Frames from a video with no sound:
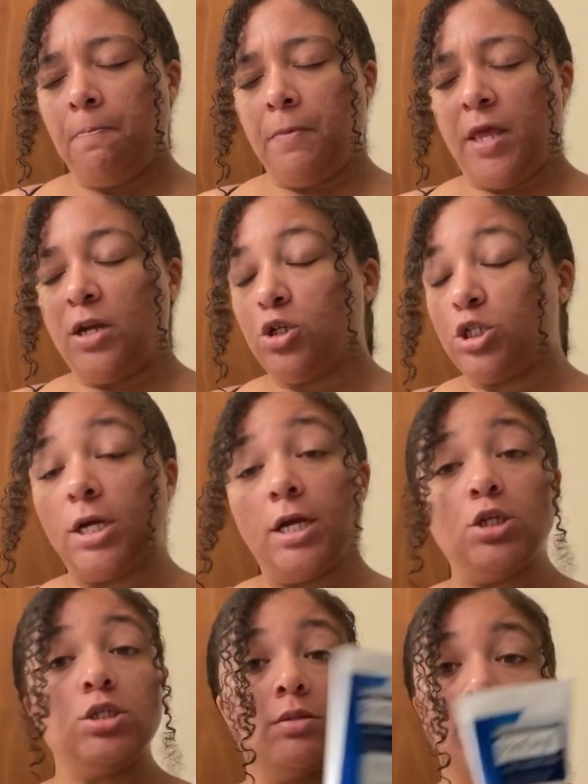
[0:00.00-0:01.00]

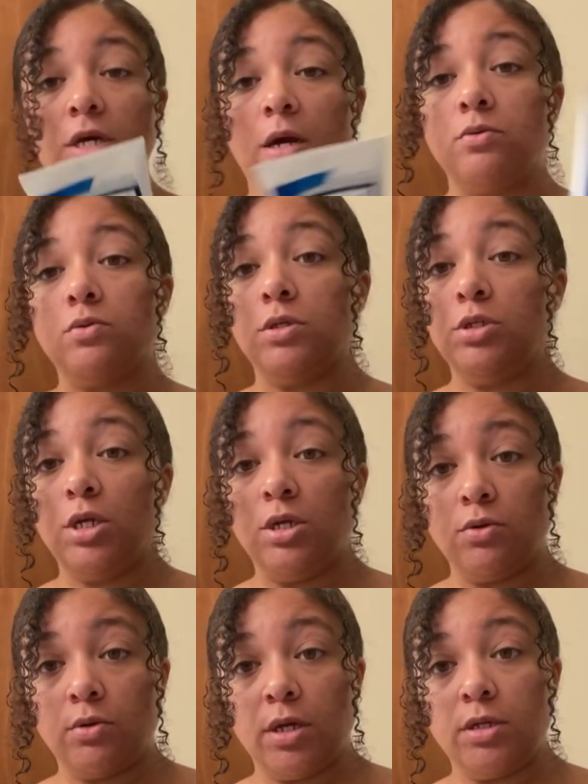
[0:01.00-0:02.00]
Interchange sometimes with a
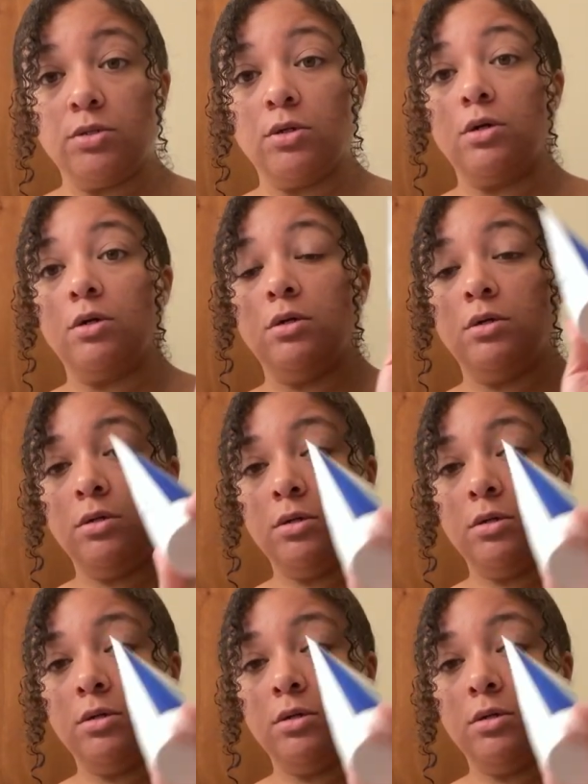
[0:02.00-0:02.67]
gentle cleanser